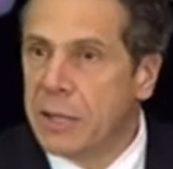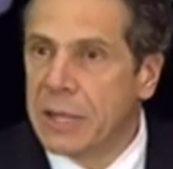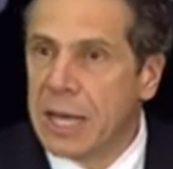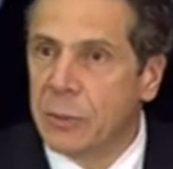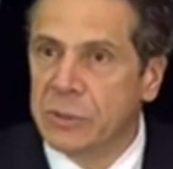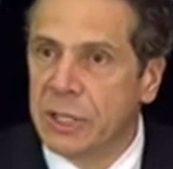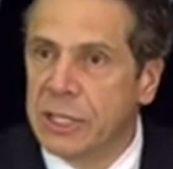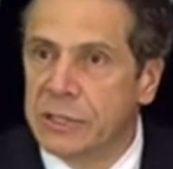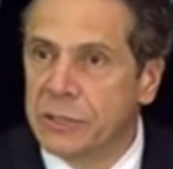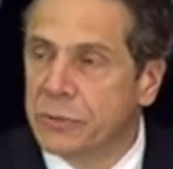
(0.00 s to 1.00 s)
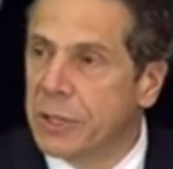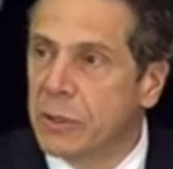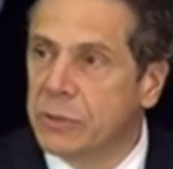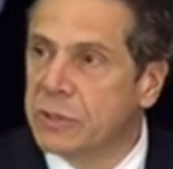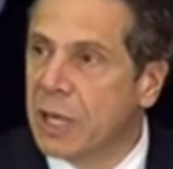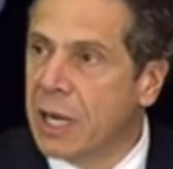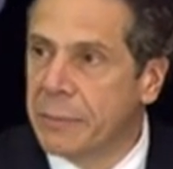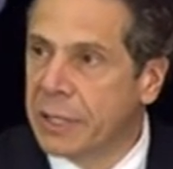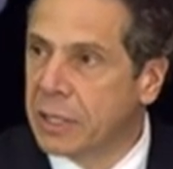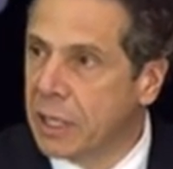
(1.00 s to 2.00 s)
That it was an industry whose
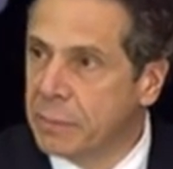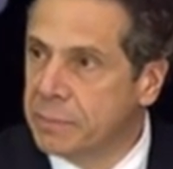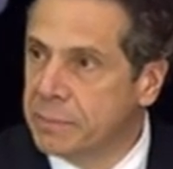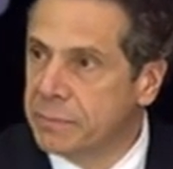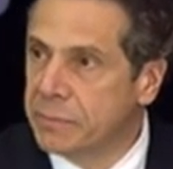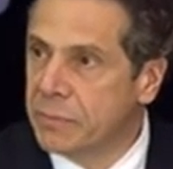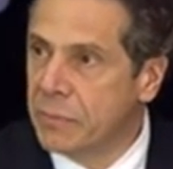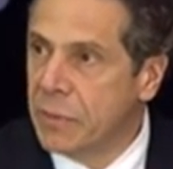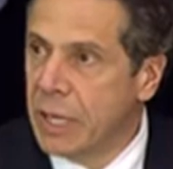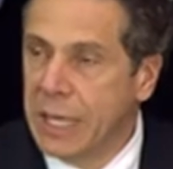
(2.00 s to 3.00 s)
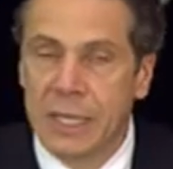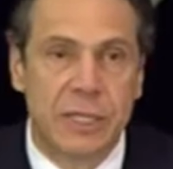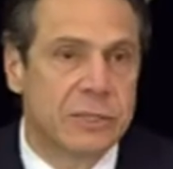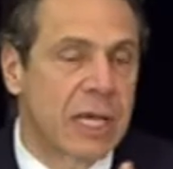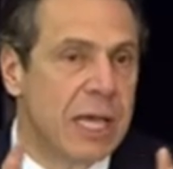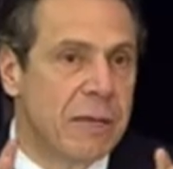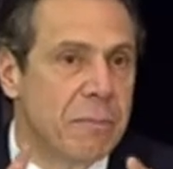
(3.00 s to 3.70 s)
time had come. It is a